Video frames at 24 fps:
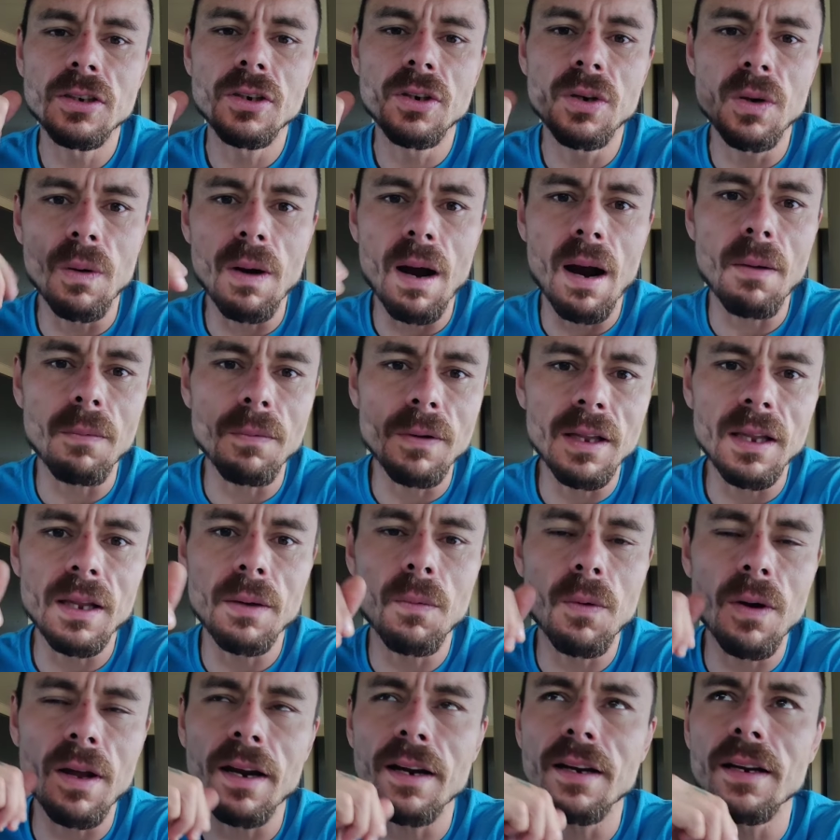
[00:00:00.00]
who i really
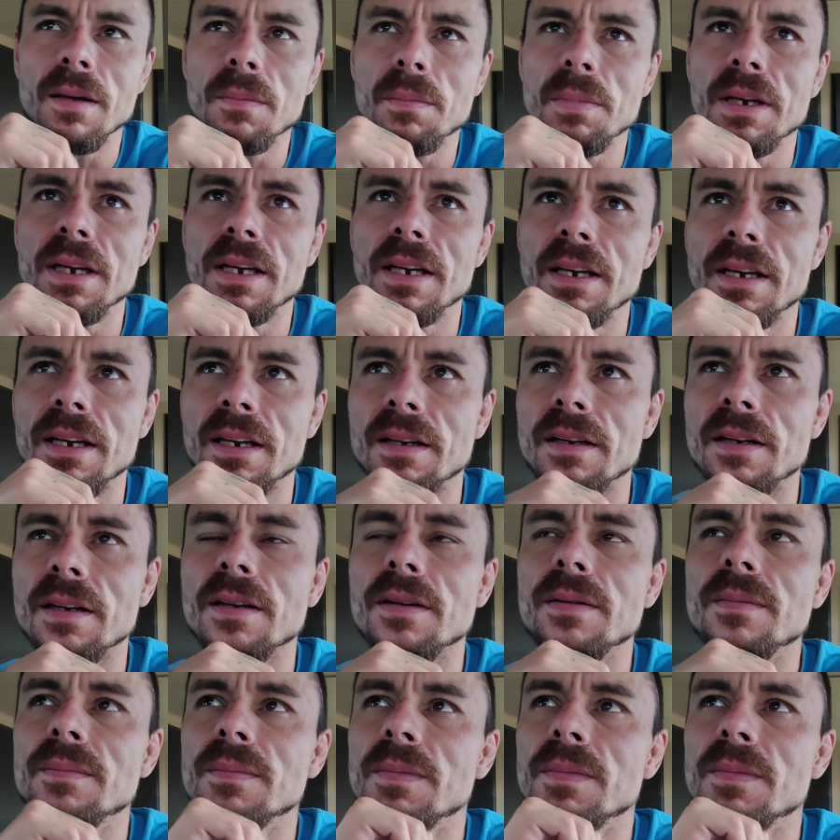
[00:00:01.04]
wanted to be and